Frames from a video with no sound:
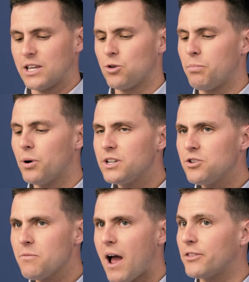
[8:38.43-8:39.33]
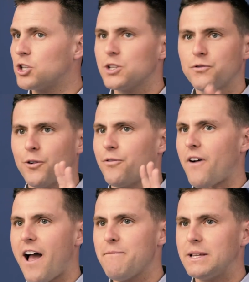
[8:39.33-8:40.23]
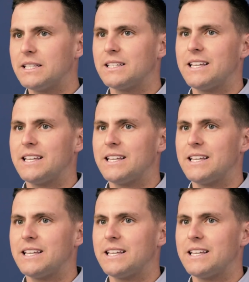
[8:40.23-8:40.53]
you put into your mouth just for 5 minutes a